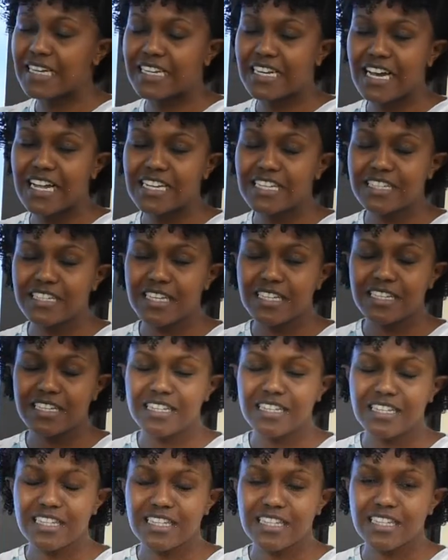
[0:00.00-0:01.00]
analysis,
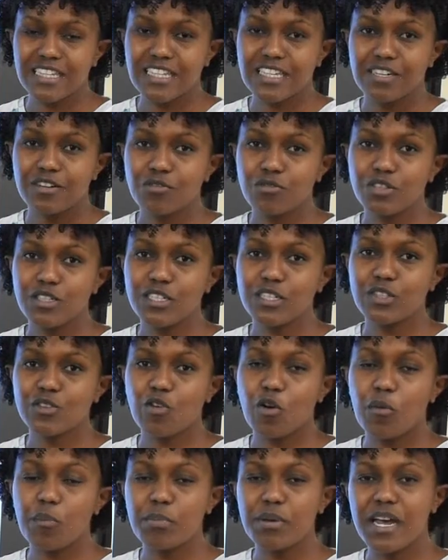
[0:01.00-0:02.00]
which is
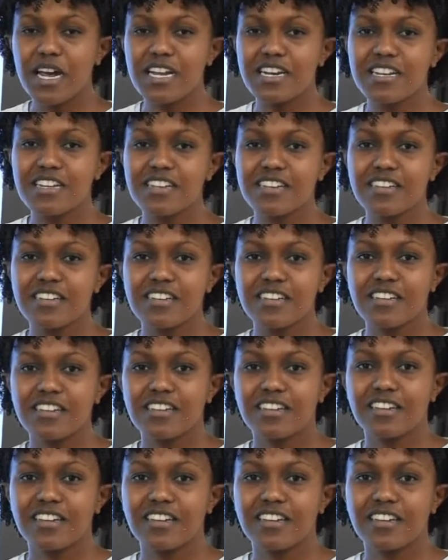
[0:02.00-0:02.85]
comparing